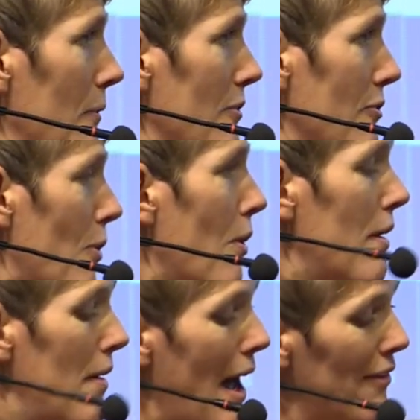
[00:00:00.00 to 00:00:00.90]

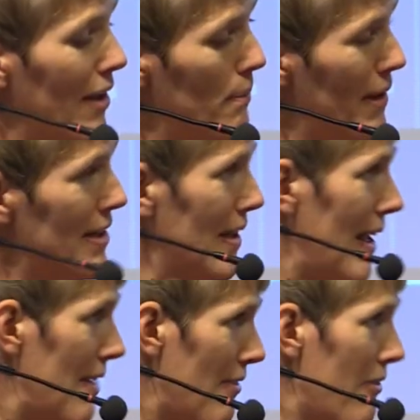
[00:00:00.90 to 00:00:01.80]
for having a meeting.
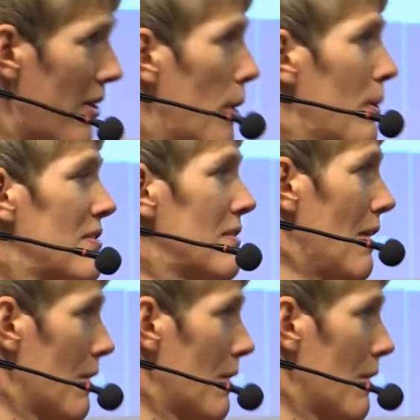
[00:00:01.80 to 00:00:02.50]
Even though it's